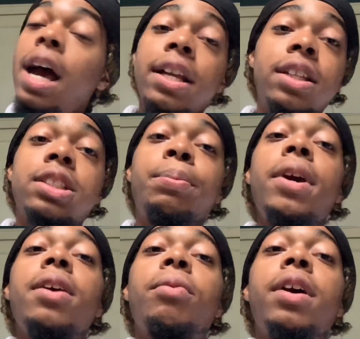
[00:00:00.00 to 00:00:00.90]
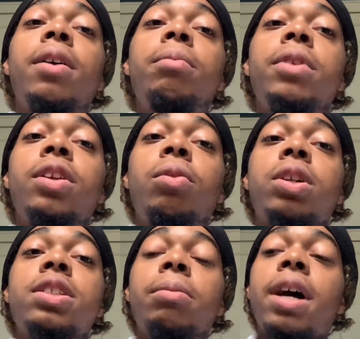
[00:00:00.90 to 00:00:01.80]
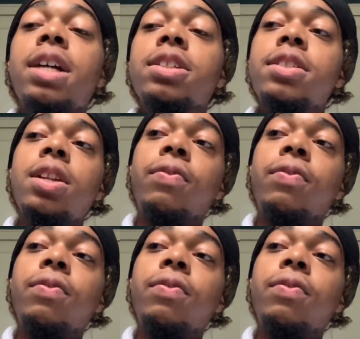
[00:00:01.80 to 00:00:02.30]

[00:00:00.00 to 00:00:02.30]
in the spirit realm, your subconscious